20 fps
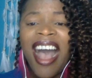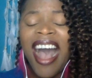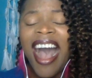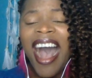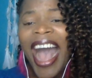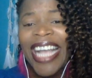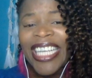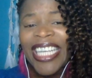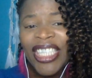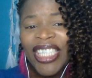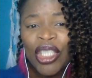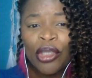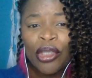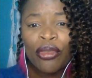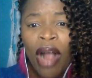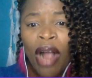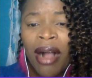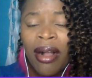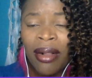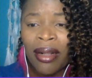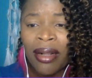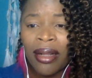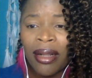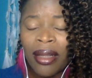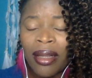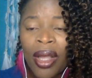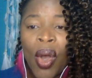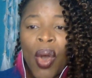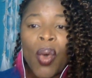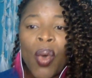I
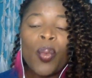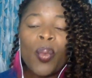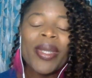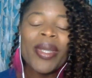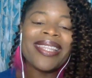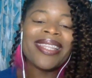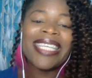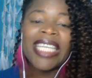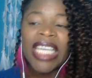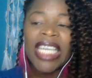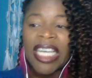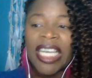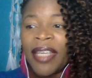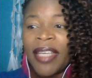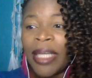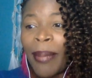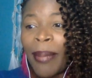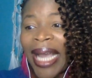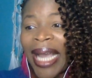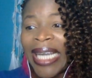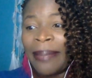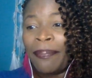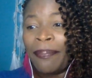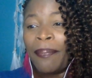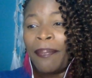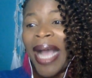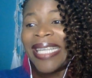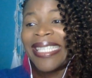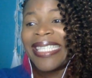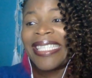struggle with giving
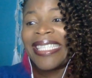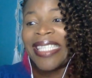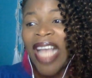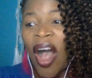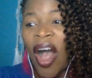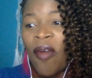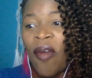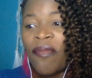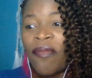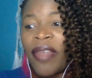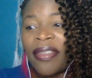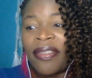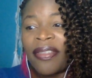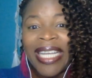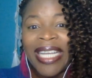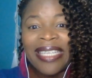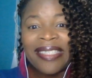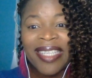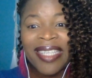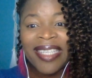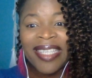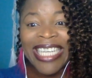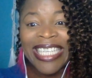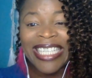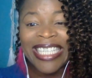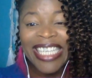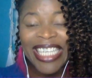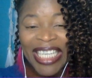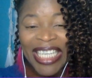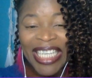myself the things that I
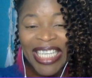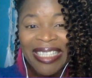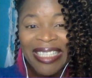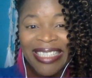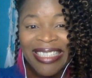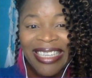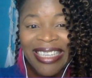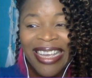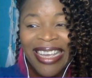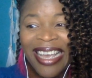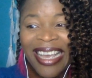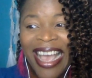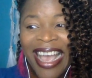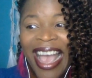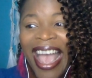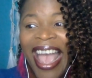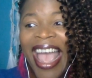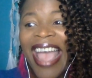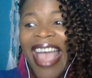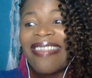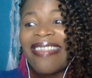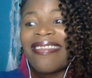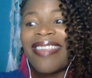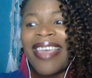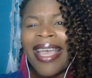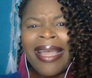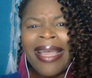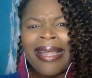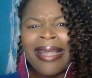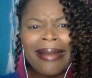need, and
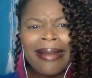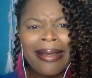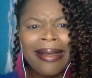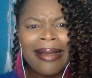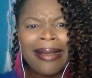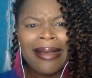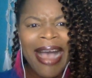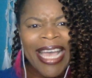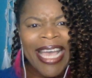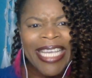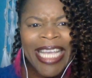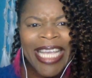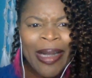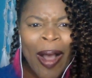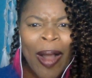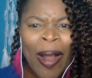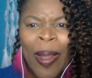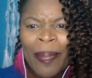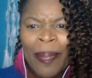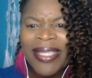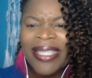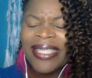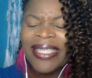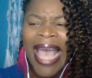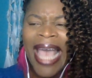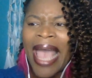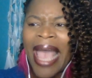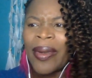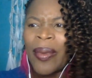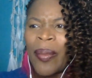then I get all
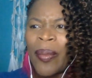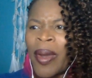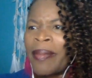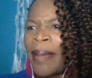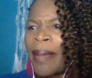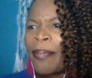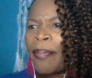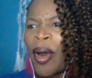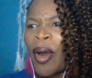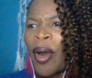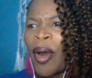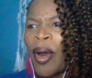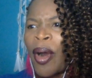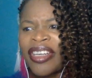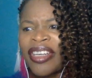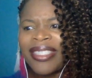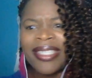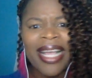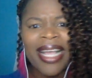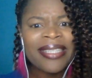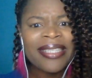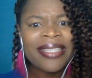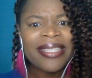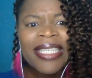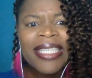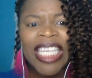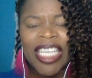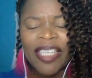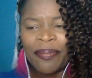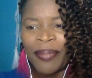upset when my partner
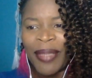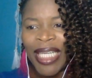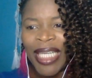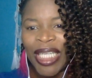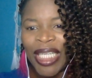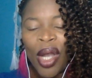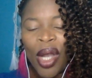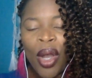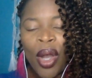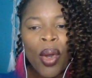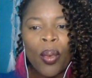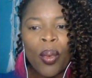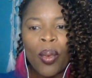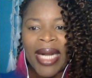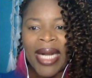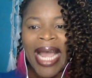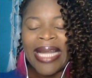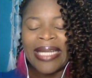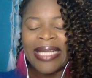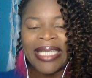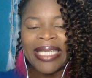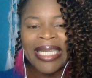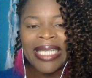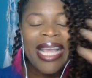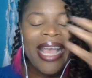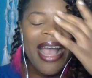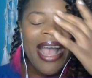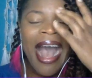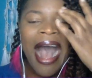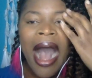doesn't give me what I need.
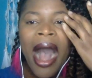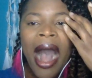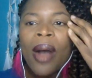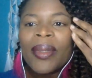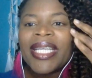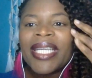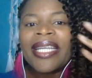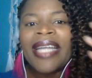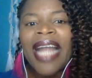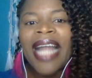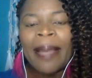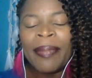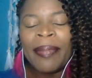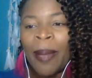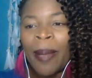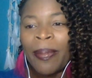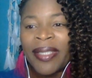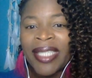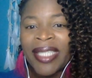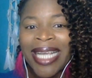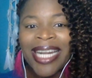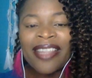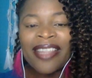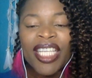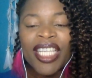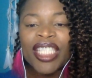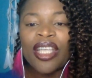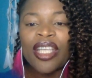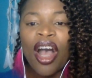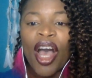How can I be upset at
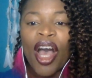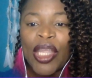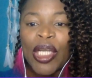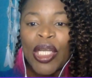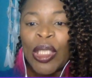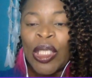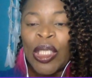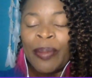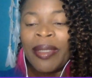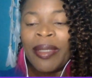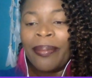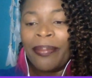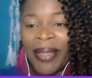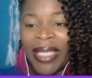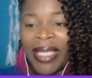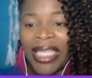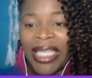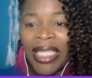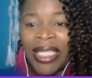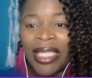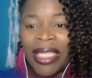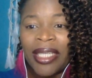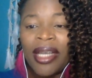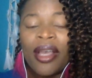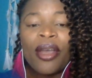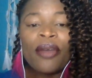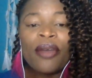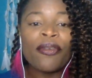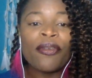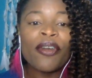this other human being
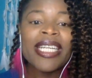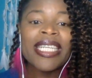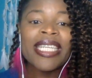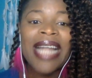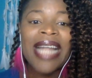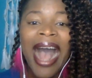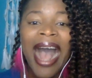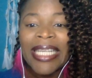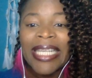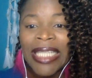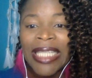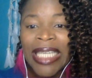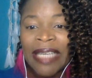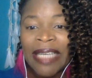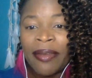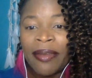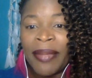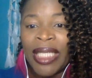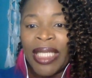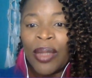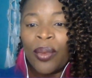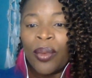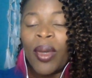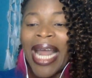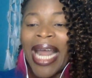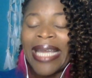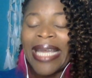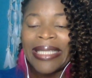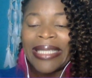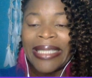for not giving me what
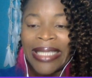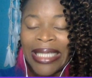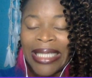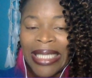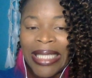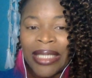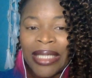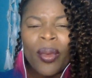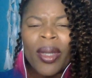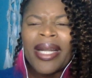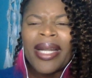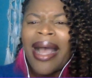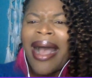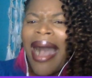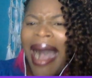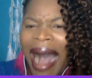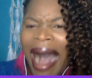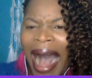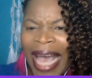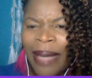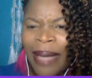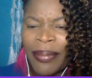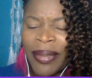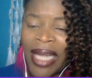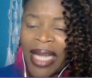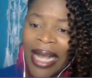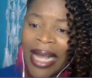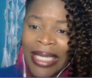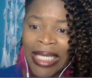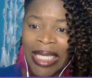I need when I am
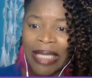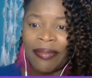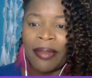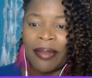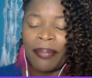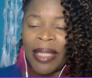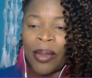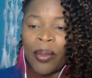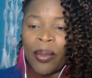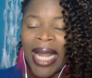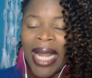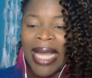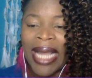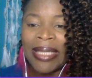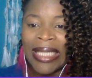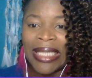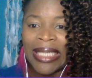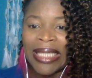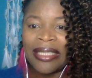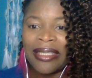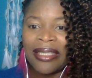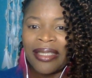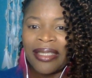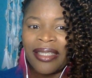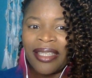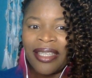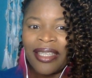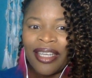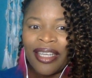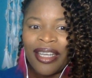not giving me what I need?
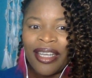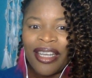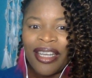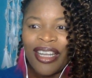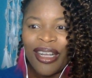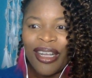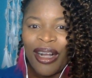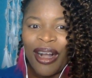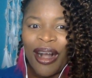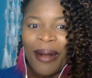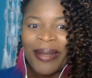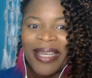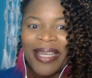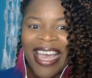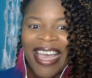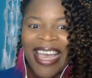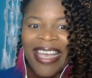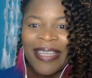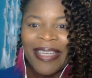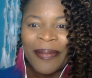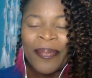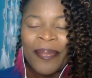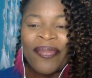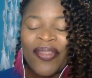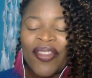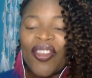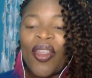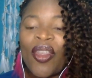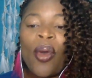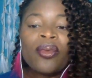Okay?
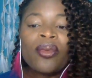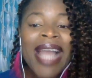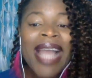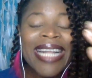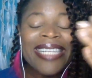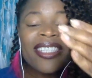So let's